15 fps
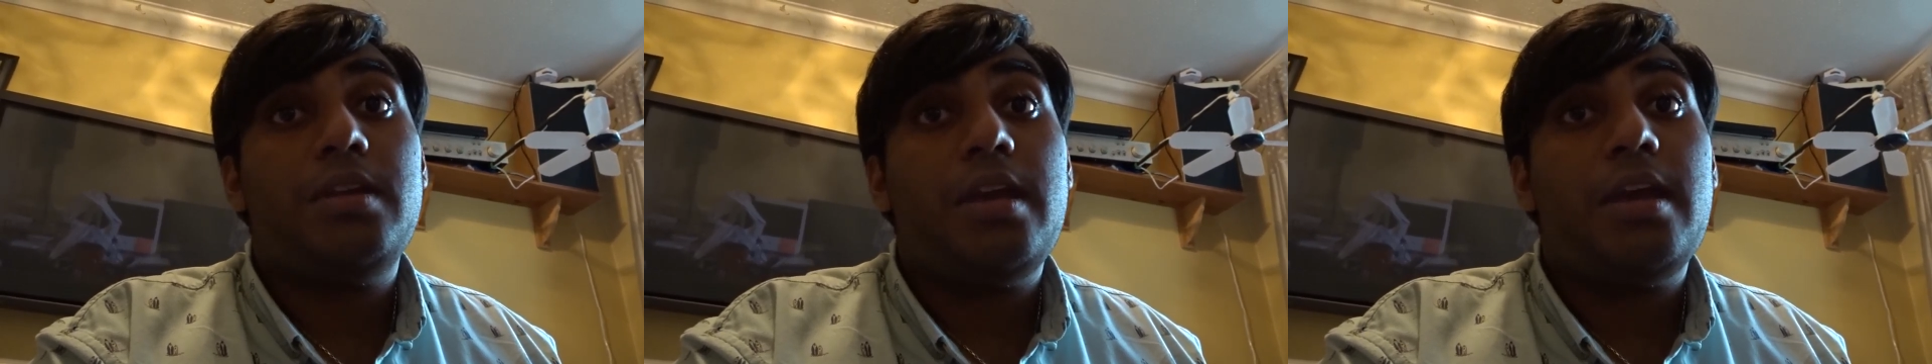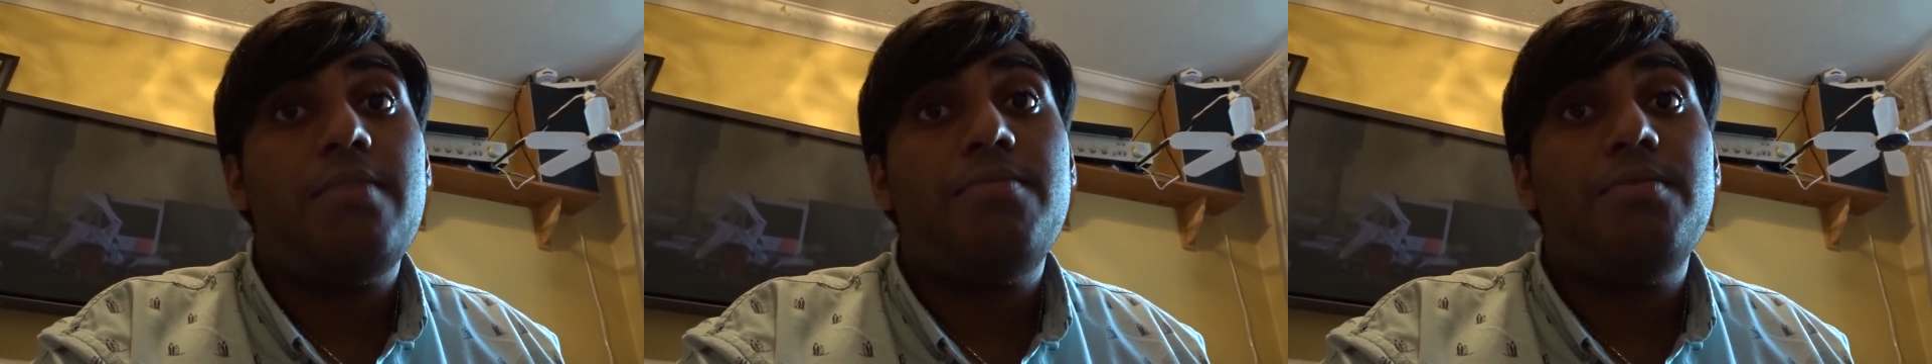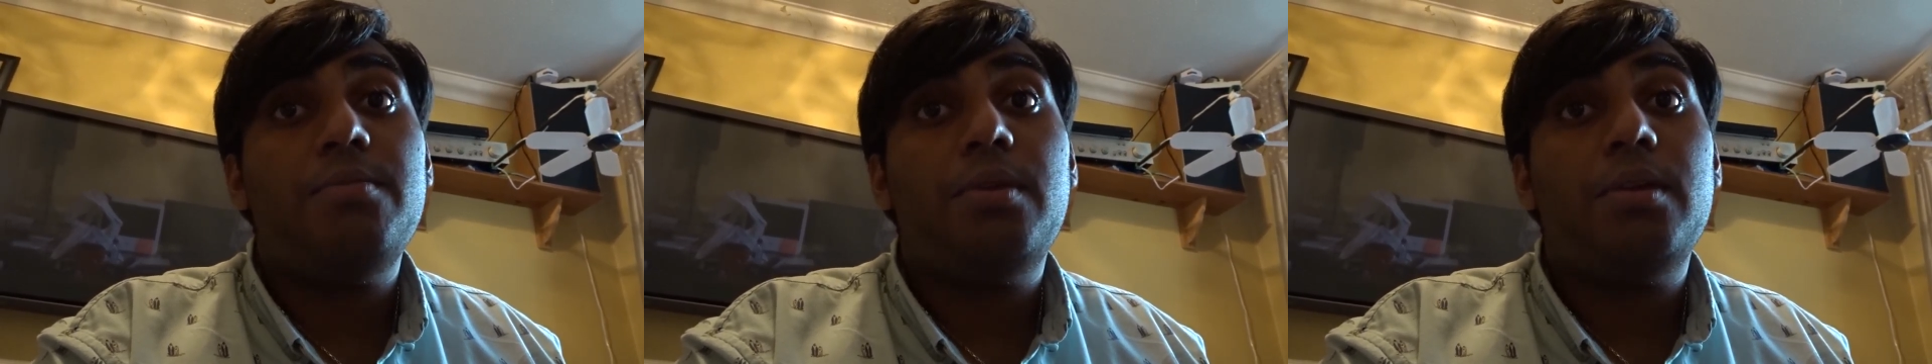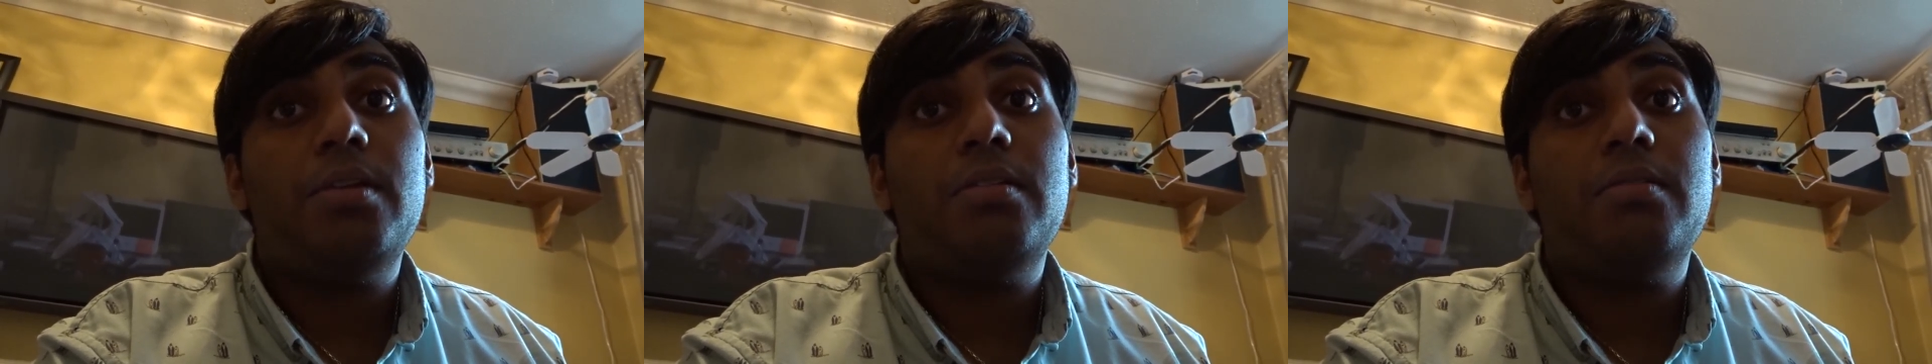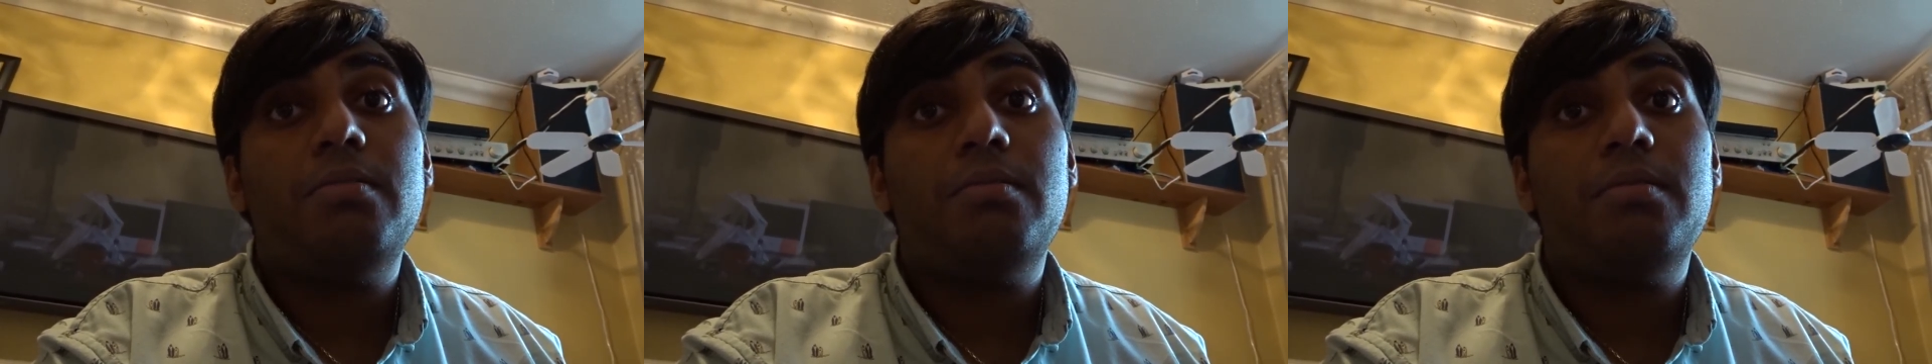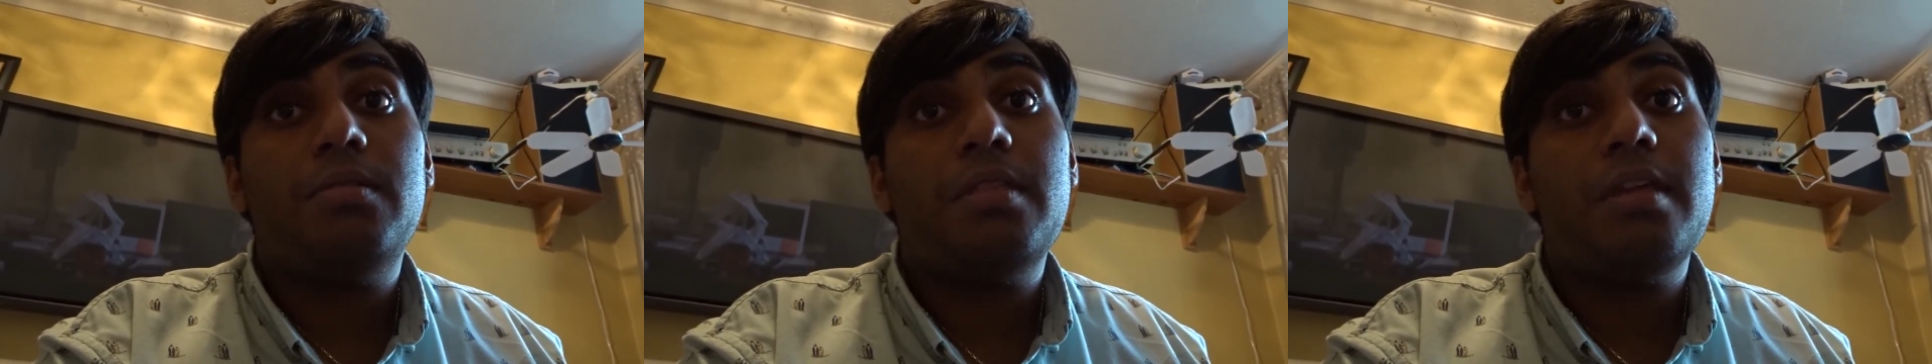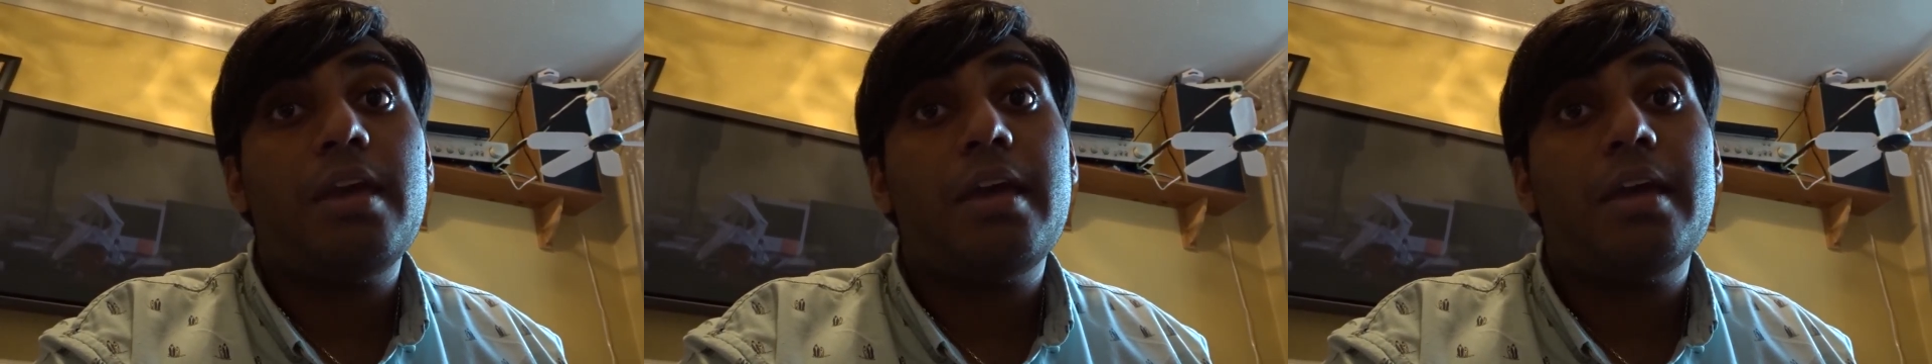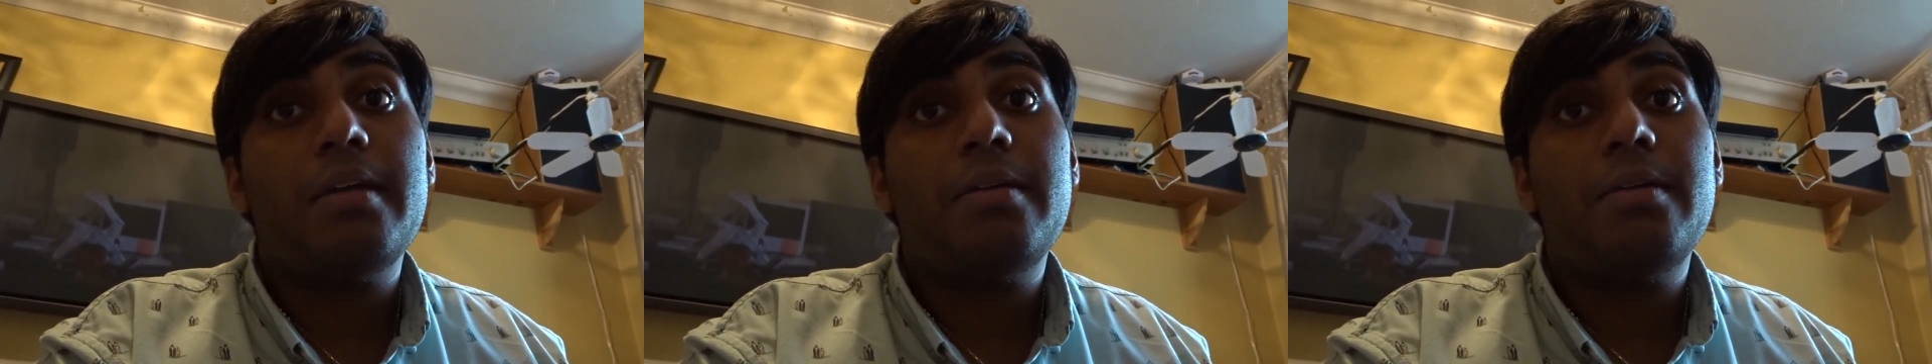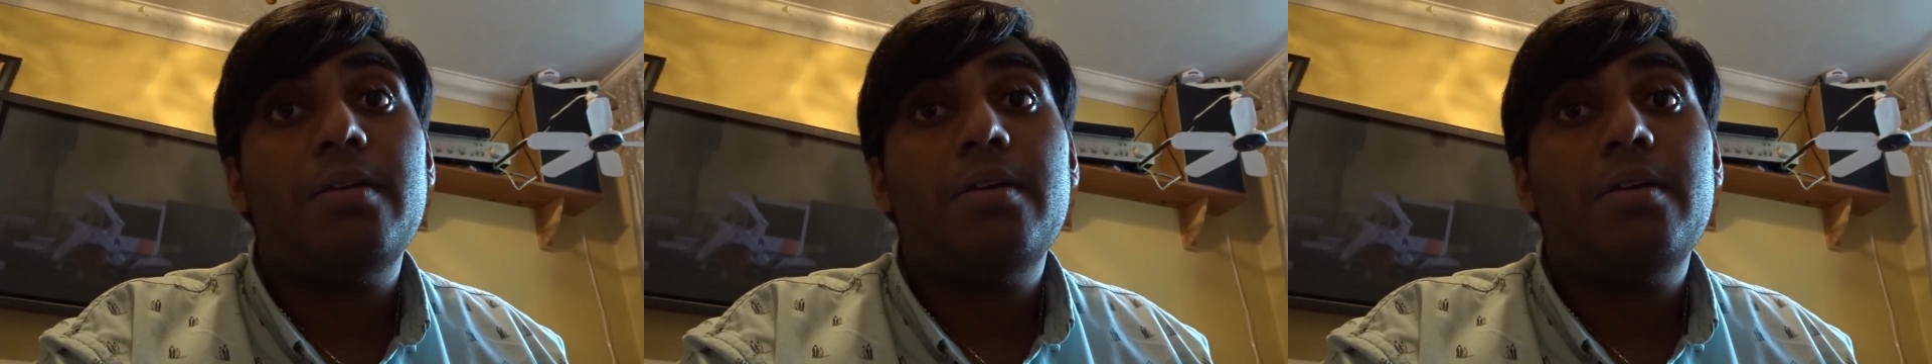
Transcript: everyone there,